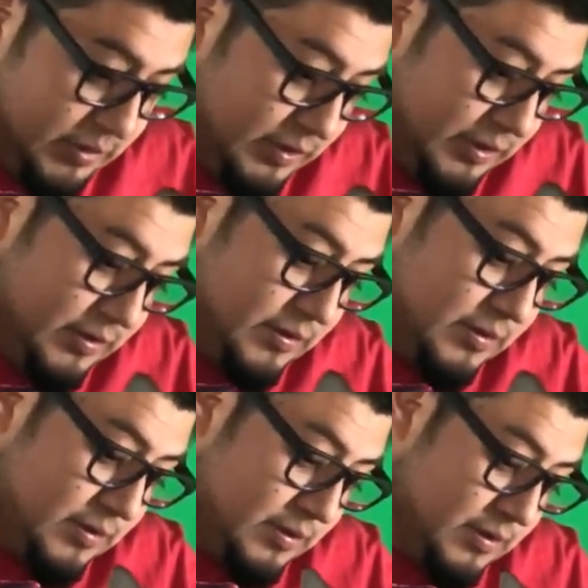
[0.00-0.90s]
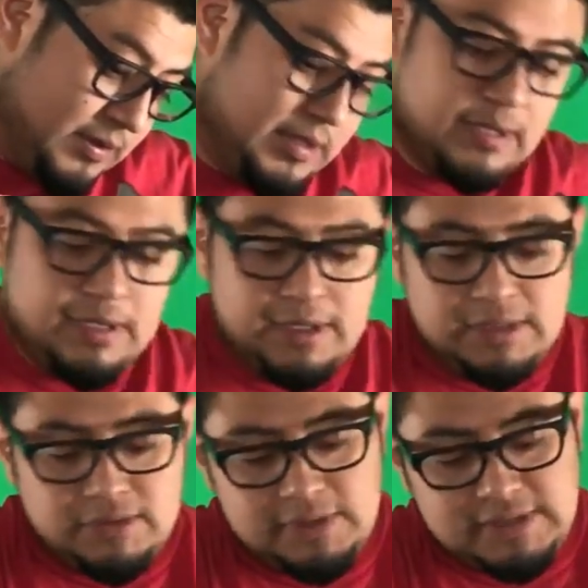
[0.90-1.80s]
do it.
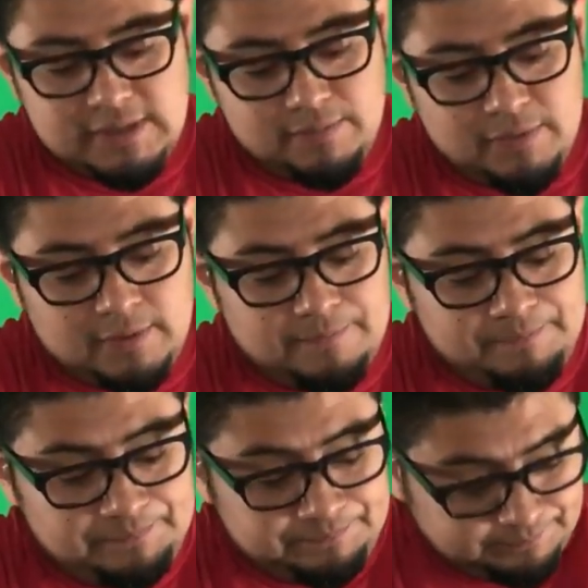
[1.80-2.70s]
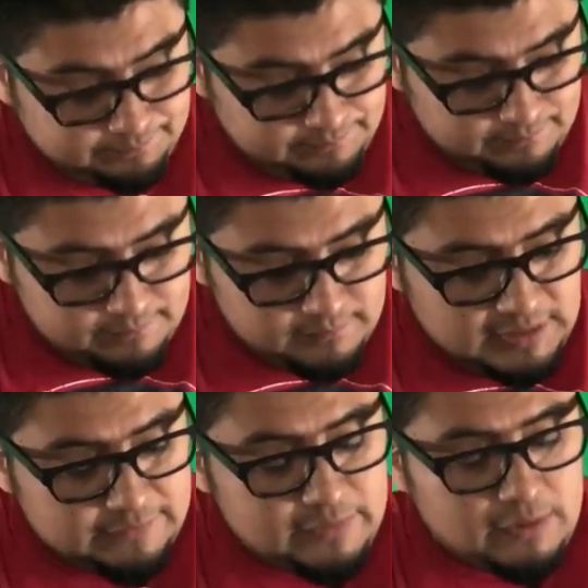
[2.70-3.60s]
It's really simple.
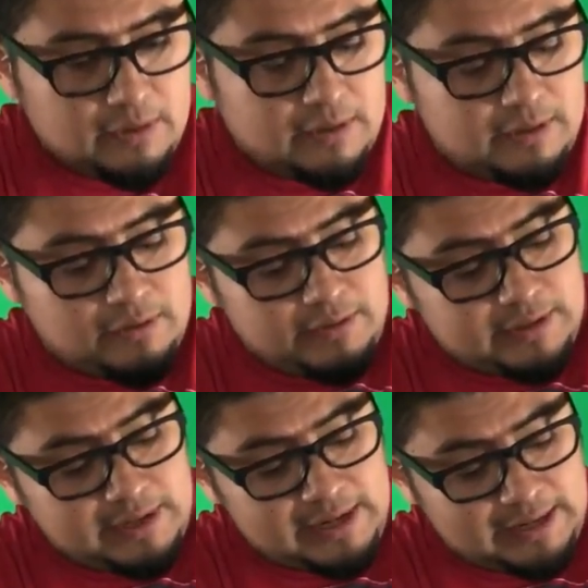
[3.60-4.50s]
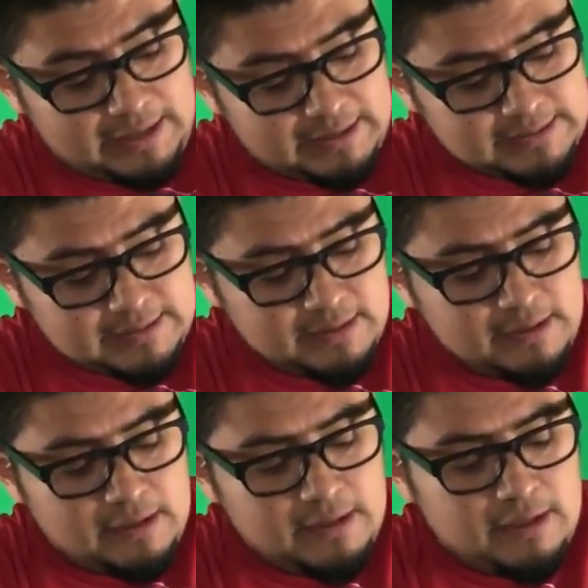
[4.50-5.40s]
If your critter has
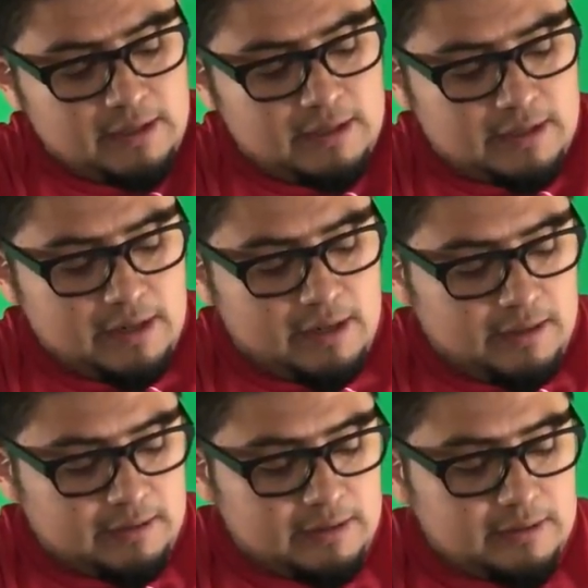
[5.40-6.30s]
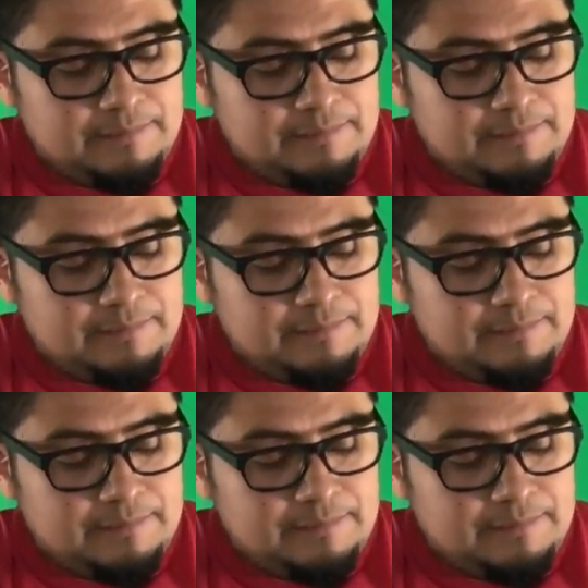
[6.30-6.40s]
a collar,